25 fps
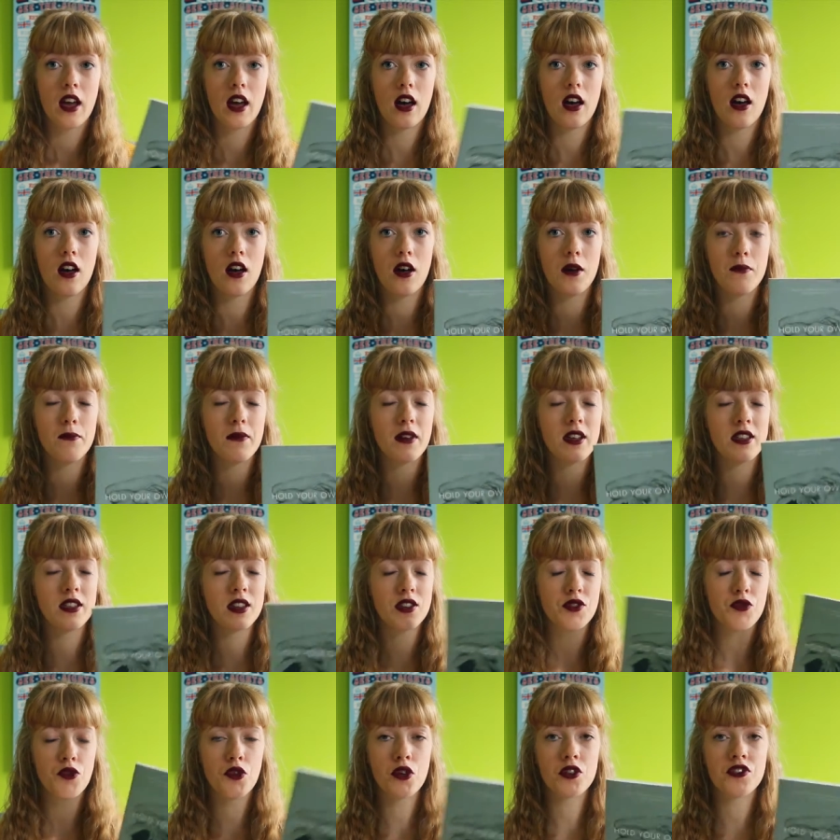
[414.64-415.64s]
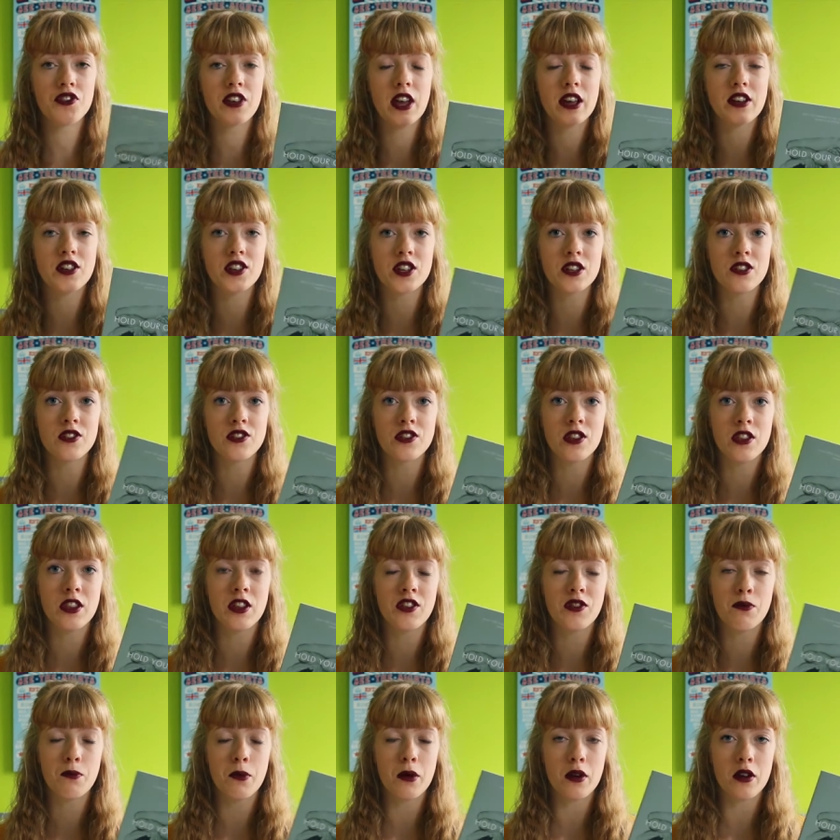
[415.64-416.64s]
And there's 4 sections to
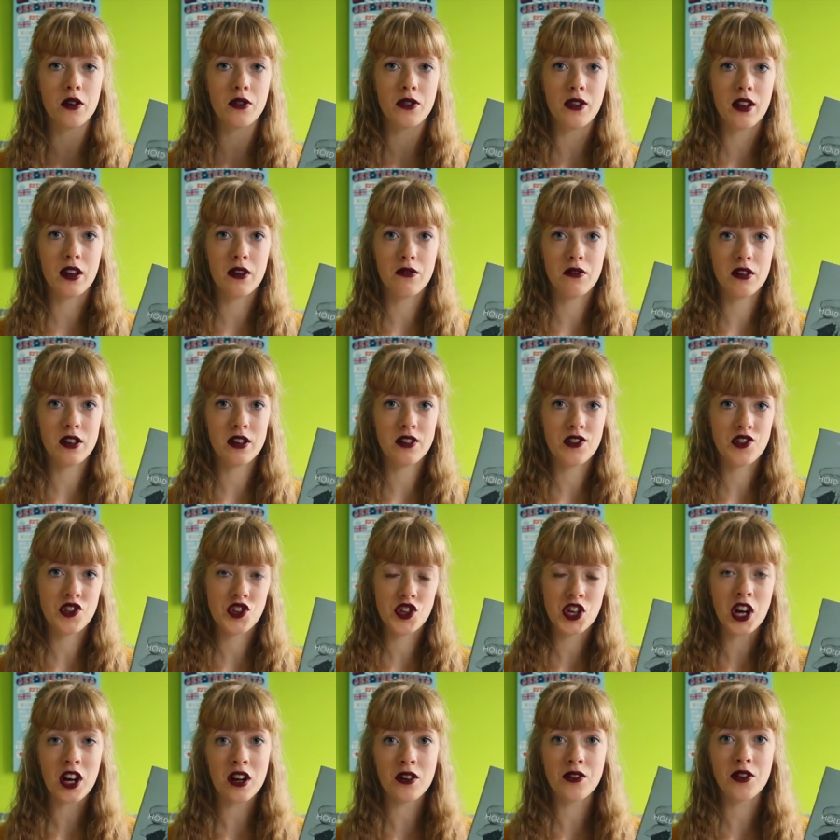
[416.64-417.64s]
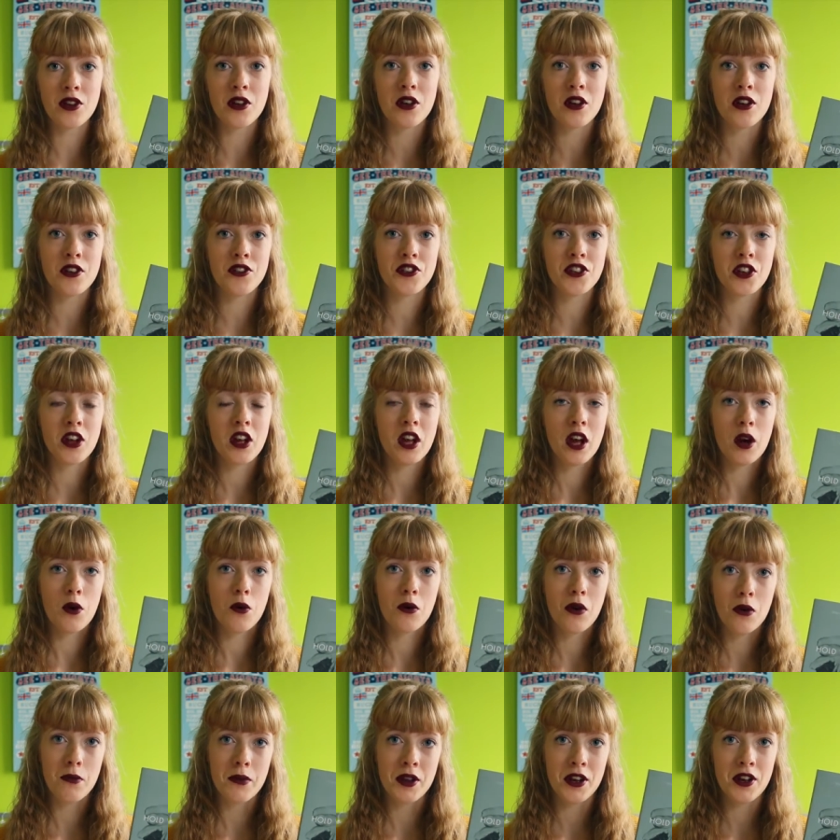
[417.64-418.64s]
this book. There is childhood,
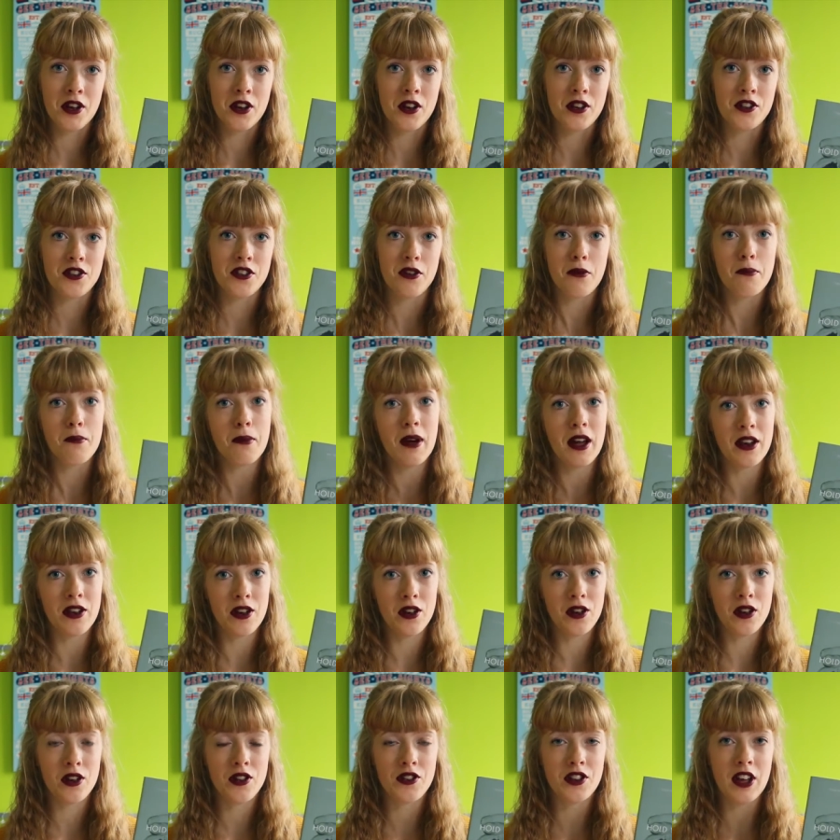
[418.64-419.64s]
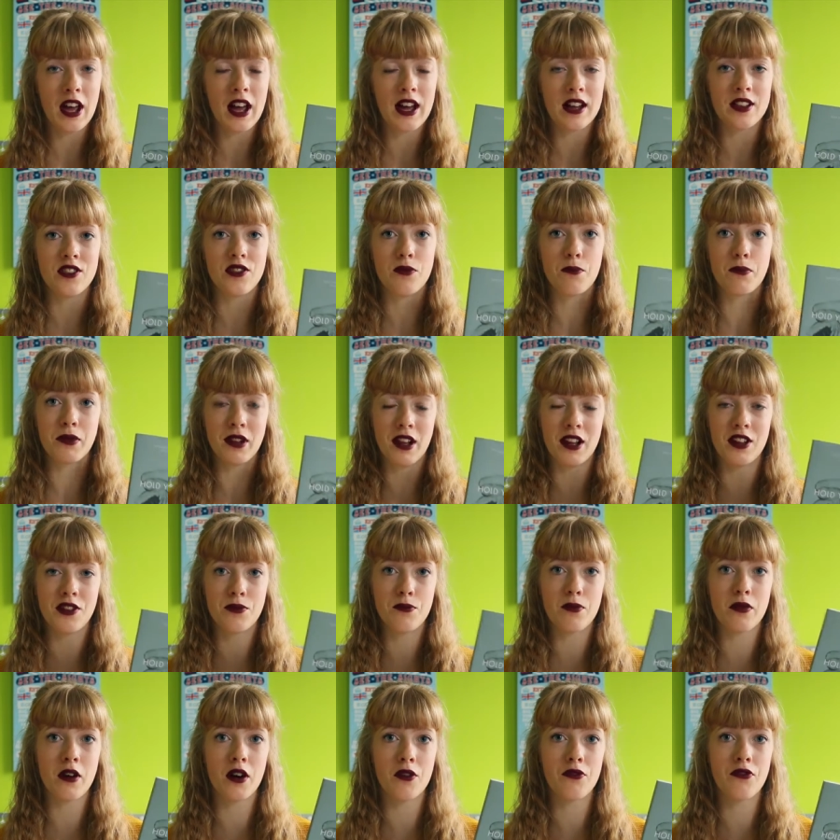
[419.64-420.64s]
womanhood, manhood and
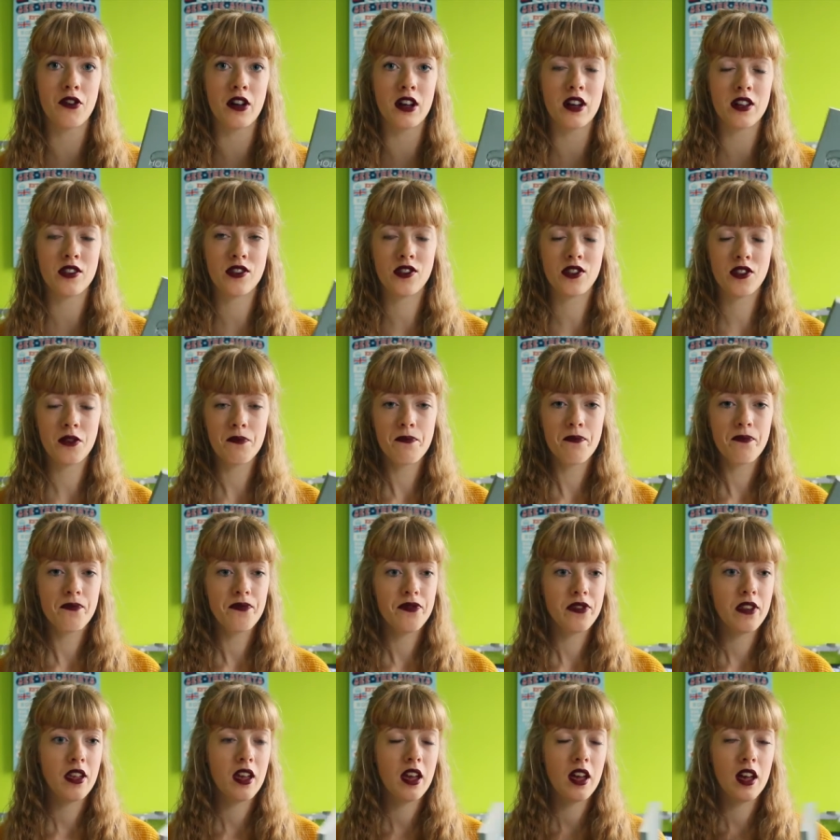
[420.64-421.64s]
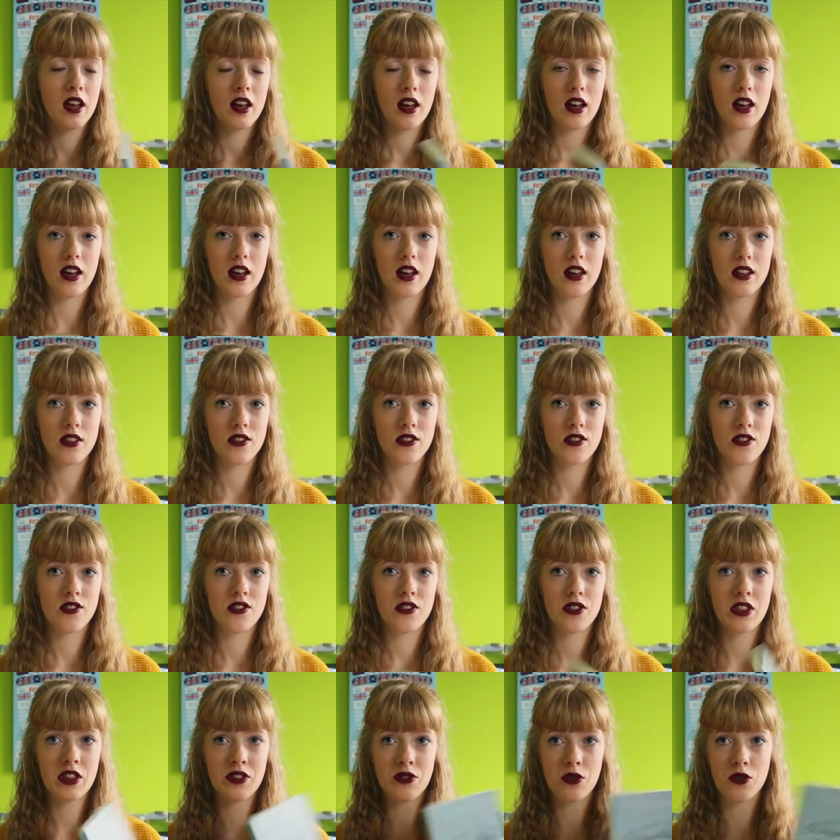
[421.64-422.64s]
blind prophet. And
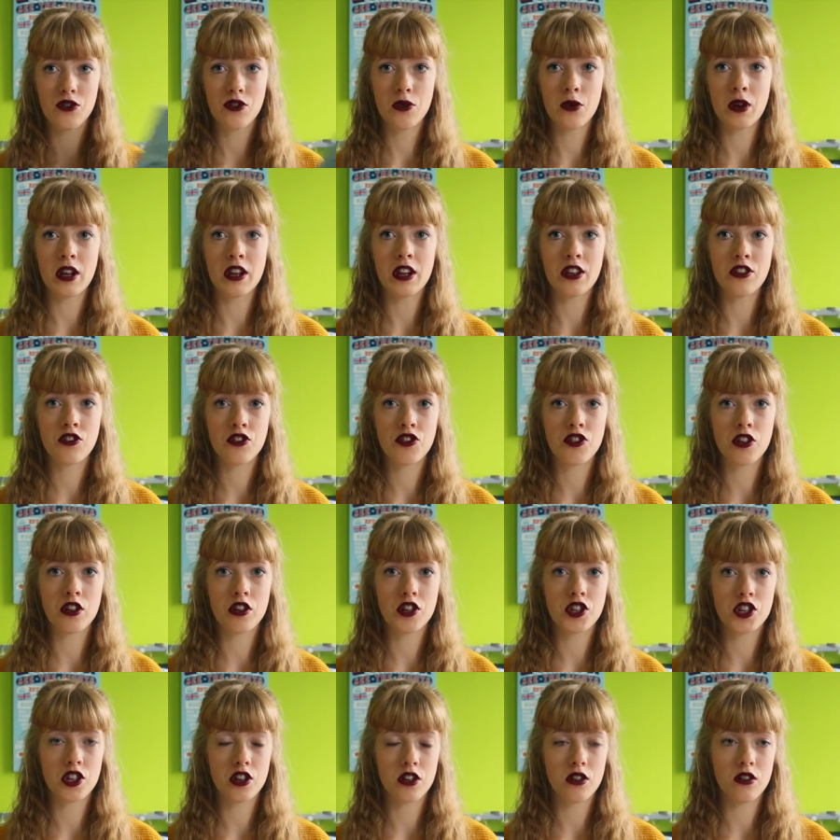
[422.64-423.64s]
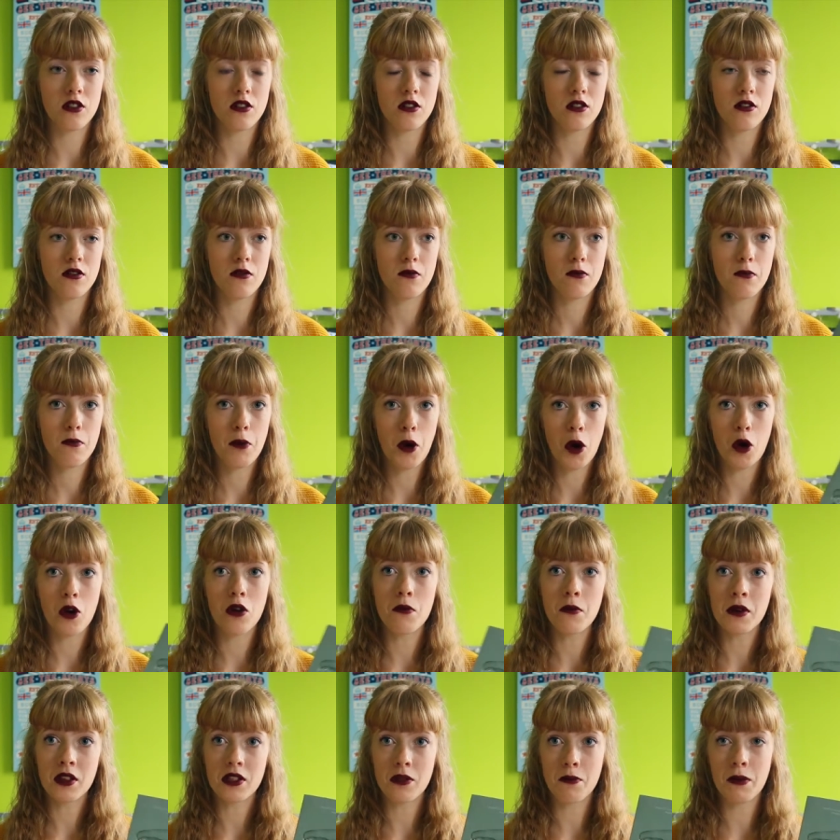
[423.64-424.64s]
there's also an introduction
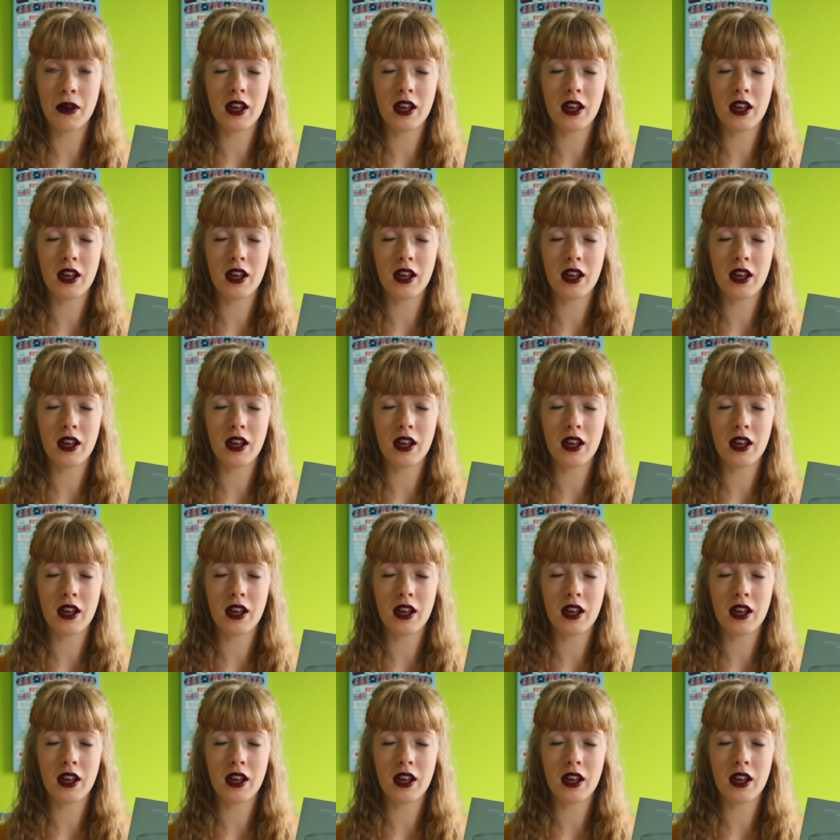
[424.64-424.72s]
poem at the